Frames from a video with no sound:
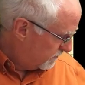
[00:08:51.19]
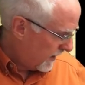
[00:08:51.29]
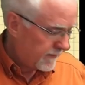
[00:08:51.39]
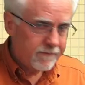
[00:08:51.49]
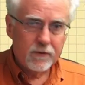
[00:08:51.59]
by
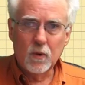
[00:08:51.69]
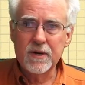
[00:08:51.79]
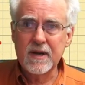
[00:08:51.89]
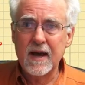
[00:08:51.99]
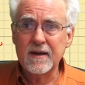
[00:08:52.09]
the floor
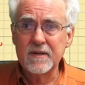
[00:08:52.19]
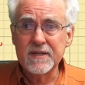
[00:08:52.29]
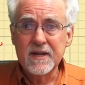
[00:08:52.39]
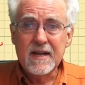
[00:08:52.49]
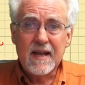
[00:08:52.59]
tiles,
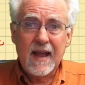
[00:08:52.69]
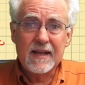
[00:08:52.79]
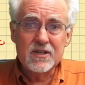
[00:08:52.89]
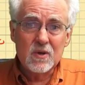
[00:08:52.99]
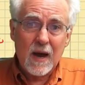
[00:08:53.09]

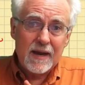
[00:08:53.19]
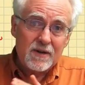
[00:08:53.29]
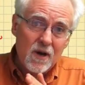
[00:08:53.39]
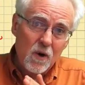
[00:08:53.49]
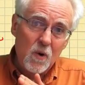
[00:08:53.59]
and so I
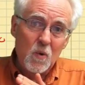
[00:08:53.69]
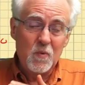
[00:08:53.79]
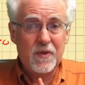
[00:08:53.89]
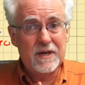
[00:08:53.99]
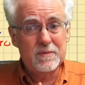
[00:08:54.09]
know
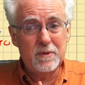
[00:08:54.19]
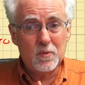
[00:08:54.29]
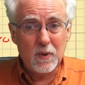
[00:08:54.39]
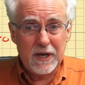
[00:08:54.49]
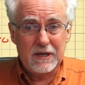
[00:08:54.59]
that it's
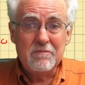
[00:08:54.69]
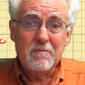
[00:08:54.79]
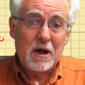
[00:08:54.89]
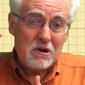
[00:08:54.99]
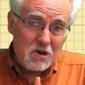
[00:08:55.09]
between
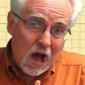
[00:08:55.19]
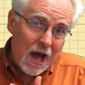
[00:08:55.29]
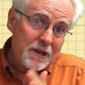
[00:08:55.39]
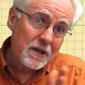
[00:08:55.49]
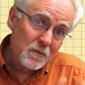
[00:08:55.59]

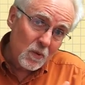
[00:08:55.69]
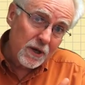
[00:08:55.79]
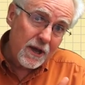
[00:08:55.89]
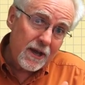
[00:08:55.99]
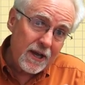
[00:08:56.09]
ninety and one
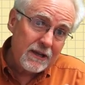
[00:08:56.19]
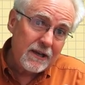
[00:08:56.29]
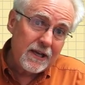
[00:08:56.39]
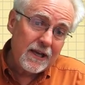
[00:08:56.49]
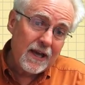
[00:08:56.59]

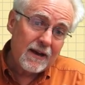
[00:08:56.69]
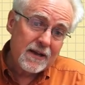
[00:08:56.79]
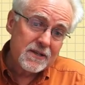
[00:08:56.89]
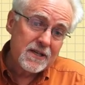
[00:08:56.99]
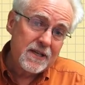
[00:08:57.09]
eighty, and I
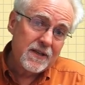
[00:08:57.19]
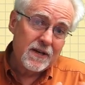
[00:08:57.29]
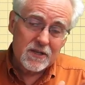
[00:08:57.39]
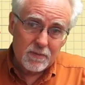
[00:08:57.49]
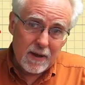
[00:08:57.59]
see that
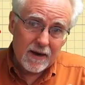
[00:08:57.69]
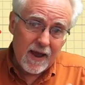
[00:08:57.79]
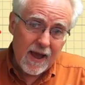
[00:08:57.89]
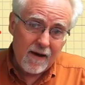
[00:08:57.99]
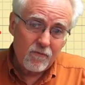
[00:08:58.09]
it's about a
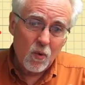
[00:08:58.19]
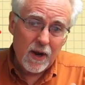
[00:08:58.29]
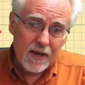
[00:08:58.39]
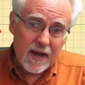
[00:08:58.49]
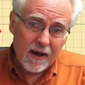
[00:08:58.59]

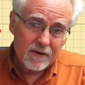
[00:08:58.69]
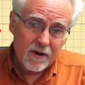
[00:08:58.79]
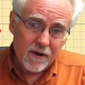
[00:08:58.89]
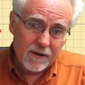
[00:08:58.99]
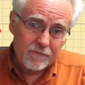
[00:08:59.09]
halfway. I'll
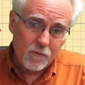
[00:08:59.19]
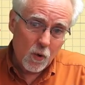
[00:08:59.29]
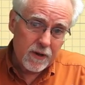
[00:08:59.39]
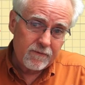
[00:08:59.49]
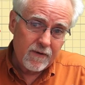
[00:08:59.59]
call it
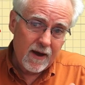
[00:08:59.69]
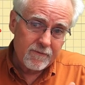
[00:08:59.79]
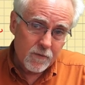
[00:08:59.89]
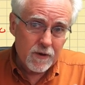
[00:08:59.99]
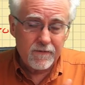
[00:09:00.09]
forty-five.
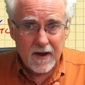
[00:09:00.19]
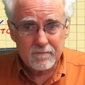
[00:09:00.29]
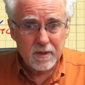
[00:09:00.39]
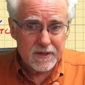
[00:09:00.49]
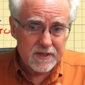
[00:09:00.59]
forty-five
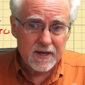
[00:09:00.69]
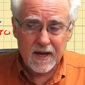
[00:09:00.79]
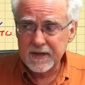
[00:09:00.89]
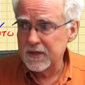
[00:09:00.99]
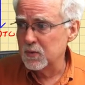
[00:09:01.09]
plus
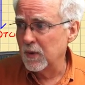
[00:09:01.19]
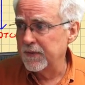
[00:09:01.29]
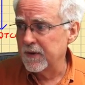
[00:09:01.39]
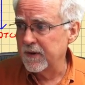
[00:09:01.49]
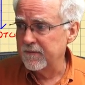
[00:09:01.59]
ninety is one
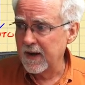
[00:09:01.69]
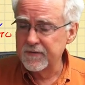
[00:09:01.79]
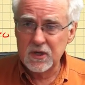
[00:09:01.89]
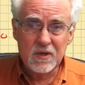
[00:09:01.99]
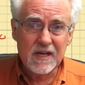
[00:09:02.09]
thirty-five.
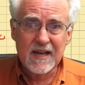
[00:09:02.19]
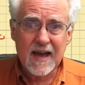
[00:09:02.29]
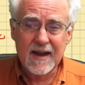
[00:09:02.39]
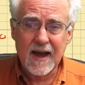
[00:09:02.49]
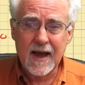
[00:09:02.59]
So you can
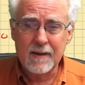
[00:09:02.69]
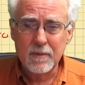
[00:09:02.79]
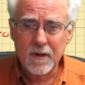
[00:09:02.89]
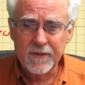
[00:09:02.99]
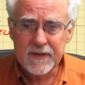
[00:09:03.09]
kind of
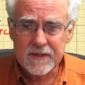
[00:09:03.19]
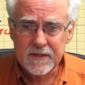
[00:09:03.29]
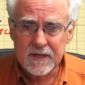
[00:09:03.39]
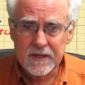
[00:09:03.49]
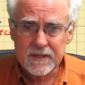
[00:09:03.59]
eyeball these
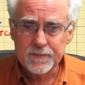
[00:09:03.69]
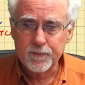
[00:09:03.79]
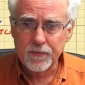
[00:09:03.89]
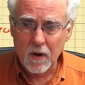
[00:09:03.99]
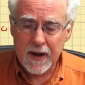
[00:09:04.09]
things.
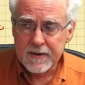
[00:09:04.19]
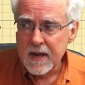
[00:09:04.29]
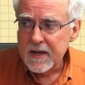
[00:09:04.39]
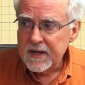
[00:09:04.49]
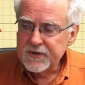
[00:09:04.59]
All right,
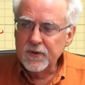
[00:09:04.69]
so